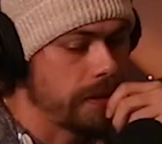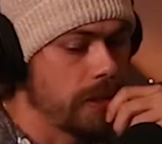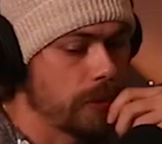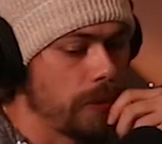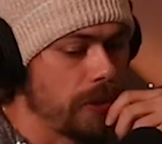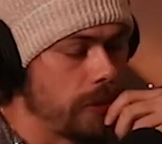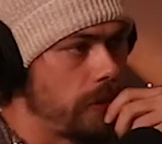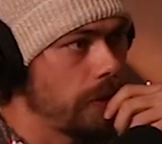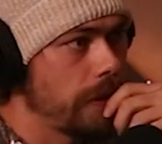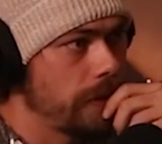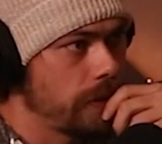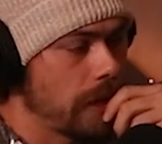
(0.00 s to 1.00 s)
this was
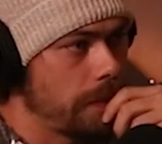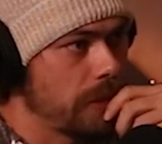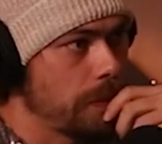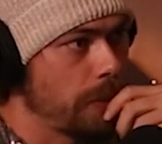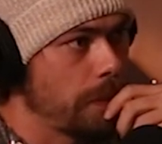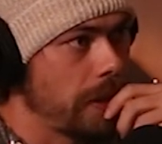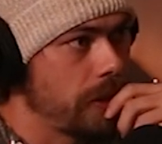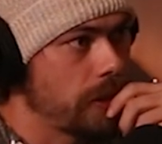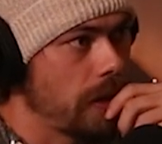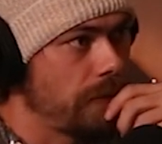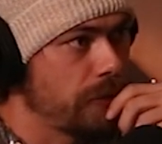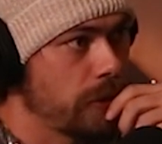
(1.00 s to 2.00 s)
during your time as a
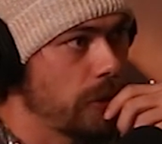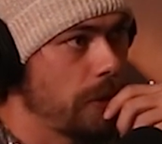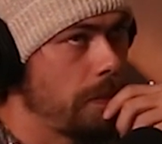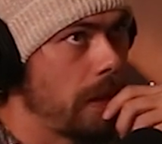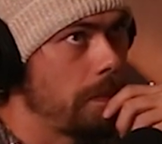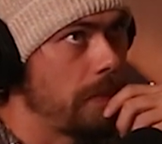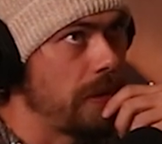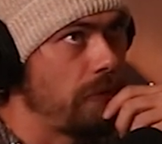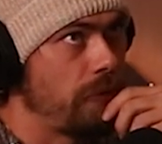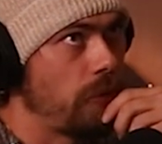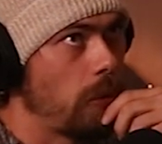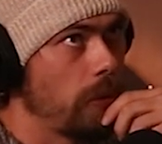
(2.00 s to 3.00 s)
probation officer, but
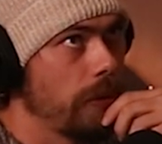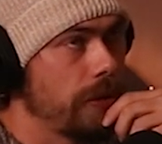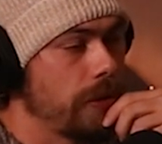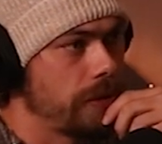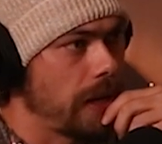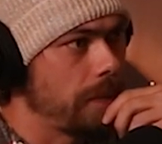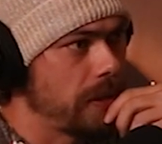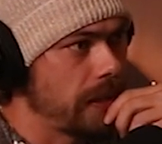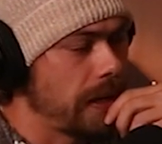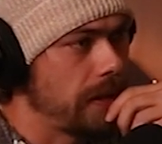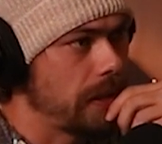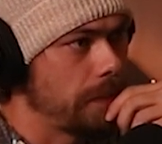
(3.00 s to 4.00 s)
before your time as a
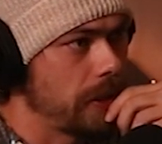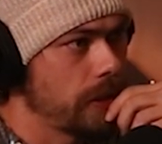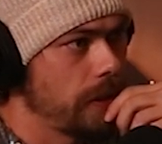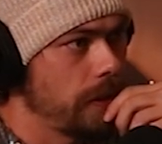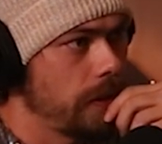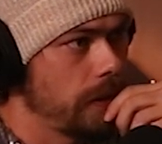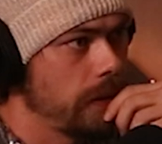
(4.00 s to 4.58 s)
county commissioner?